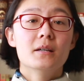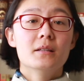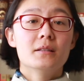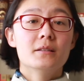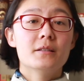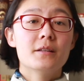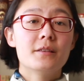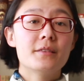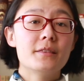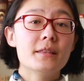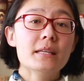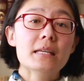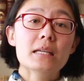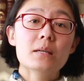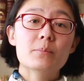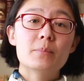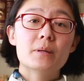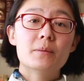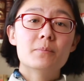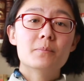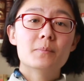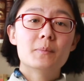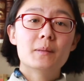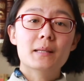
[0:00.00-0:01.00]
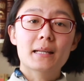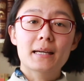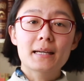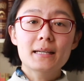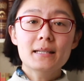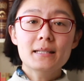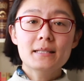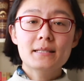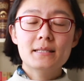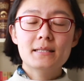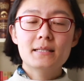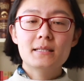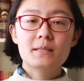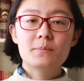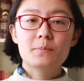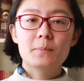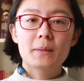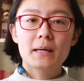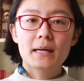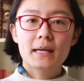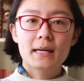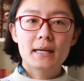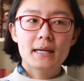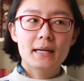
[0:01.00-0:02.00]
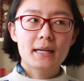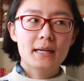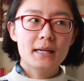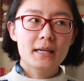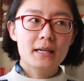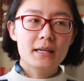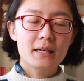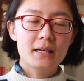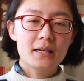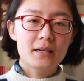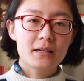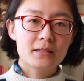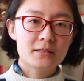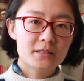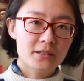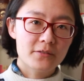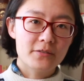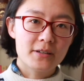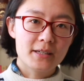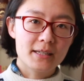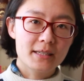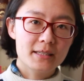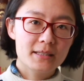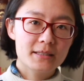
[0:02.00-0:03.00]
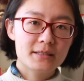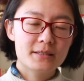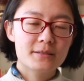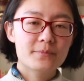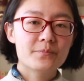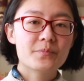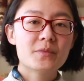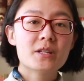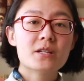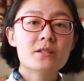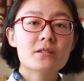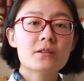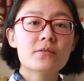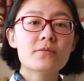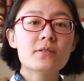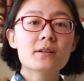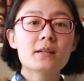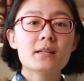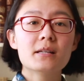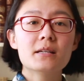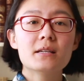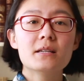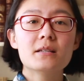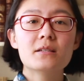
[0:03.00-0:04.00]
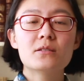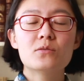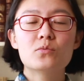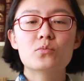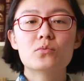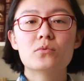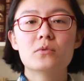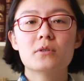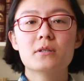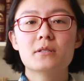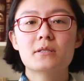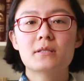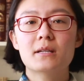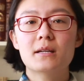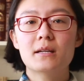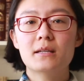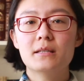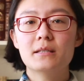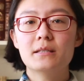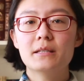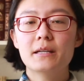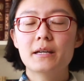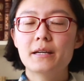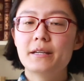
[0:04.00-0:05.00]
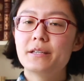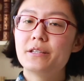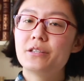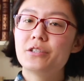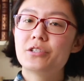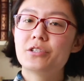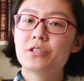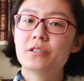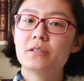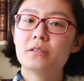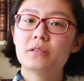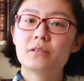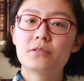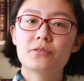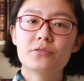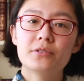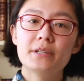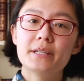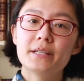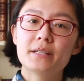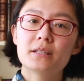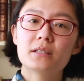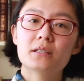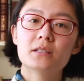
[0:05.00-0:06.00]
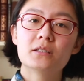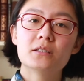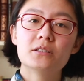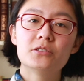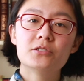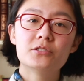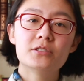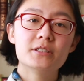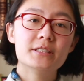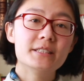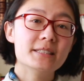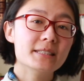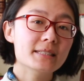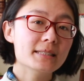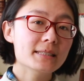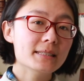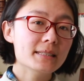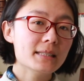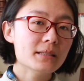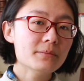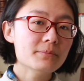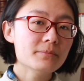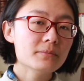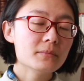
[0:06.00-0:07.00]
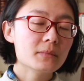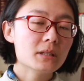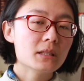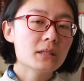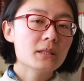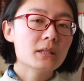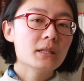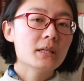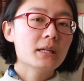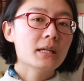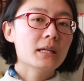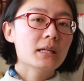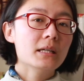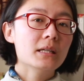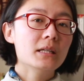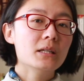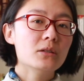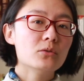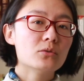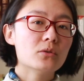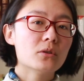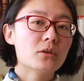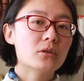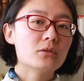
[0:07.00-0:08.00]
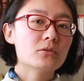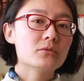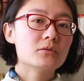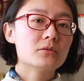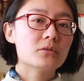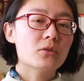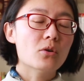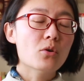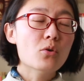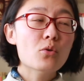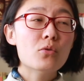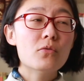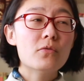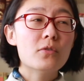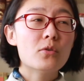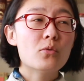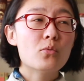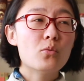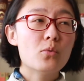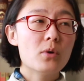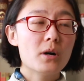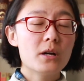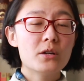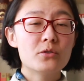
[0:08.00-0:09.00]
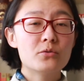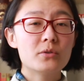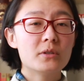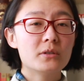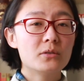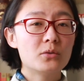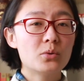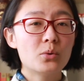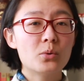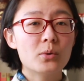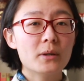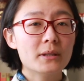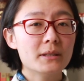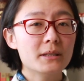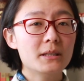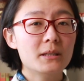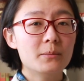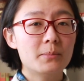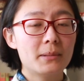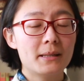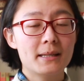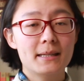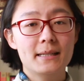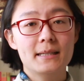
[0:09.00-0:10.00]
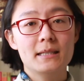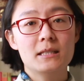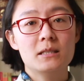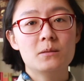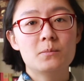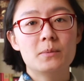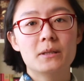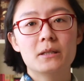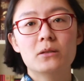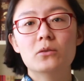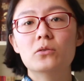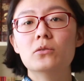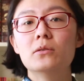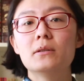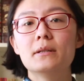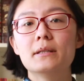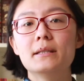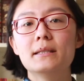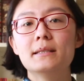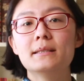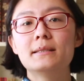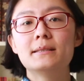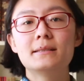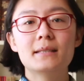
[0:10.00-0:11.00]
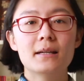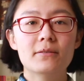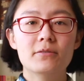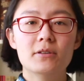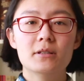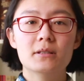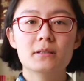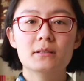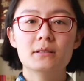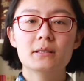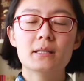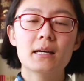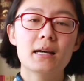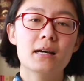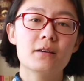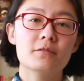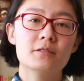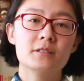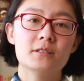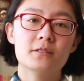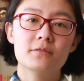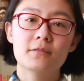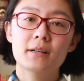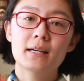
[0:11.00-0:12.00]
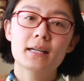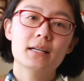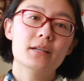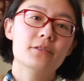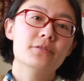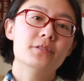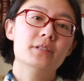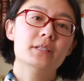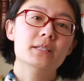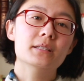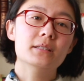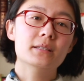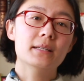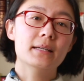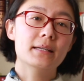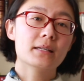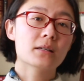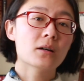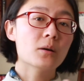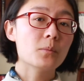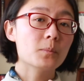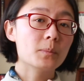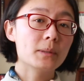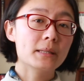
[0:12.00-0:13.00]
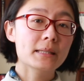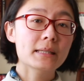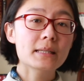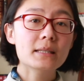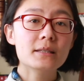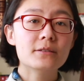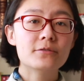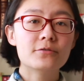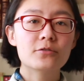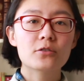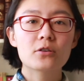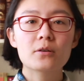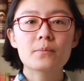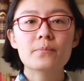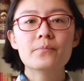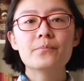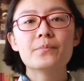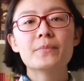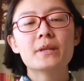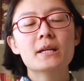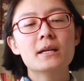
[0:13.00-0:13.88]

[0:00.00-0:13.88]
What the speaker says: The Theban Place by Sophocles. Sophocles was an ancient Greek tragedian. He wrote over 120 plays, but only 7 have survived in a complete form.